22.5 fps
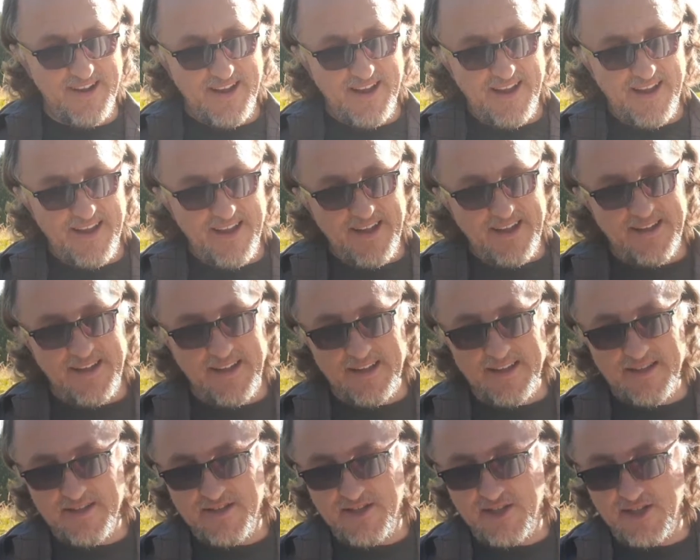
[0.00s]
And
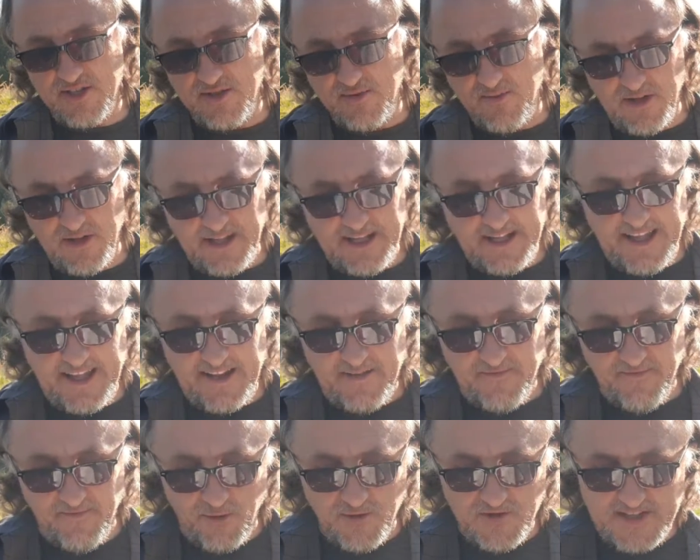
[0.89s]
it's just really neat.
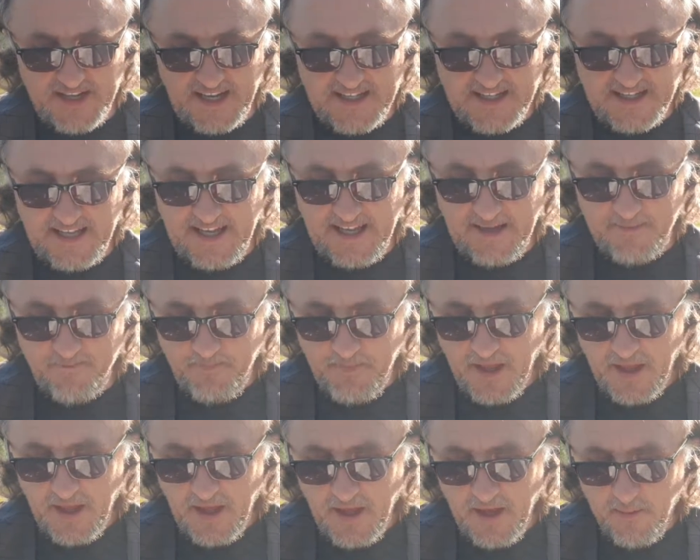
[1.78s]
In verse 18,
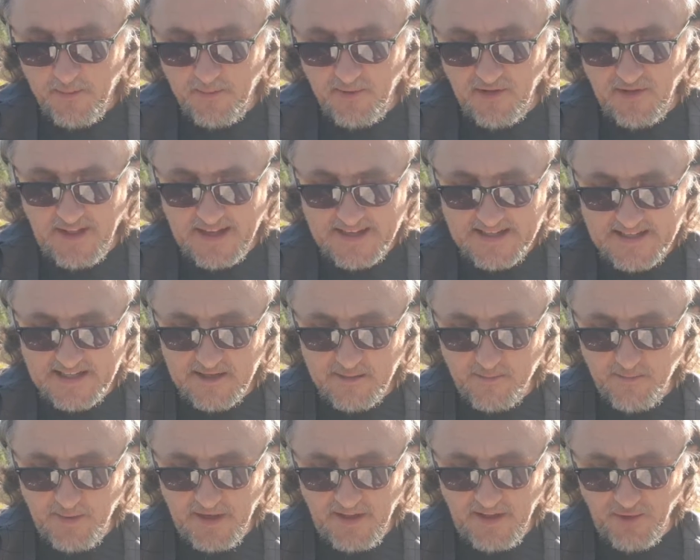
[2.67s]

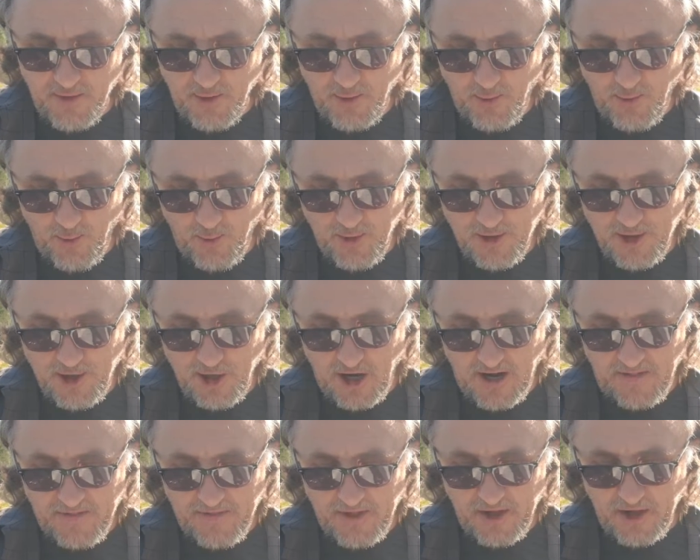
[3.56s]
blessed be the Lord
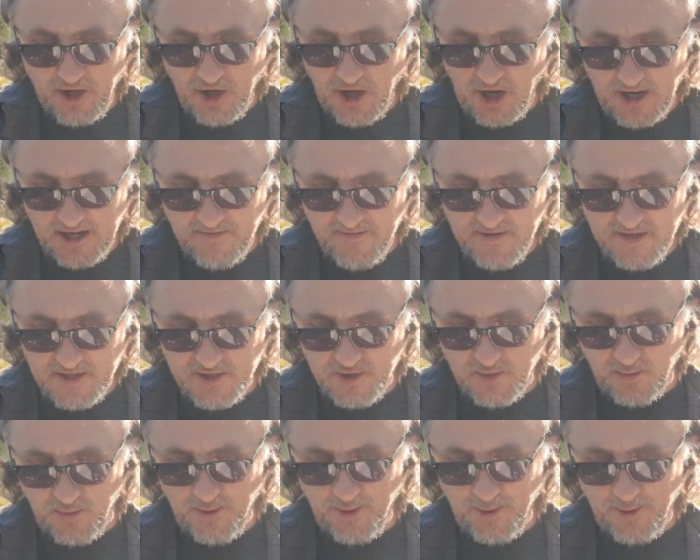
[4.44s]
God, the God of
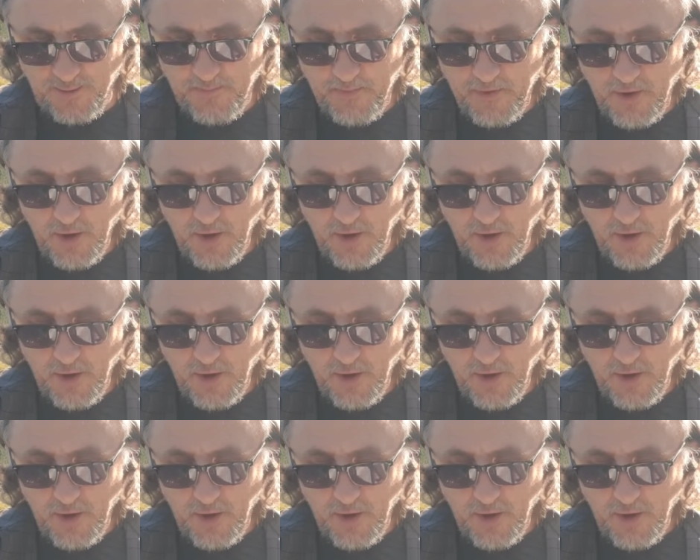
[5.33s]
Israel,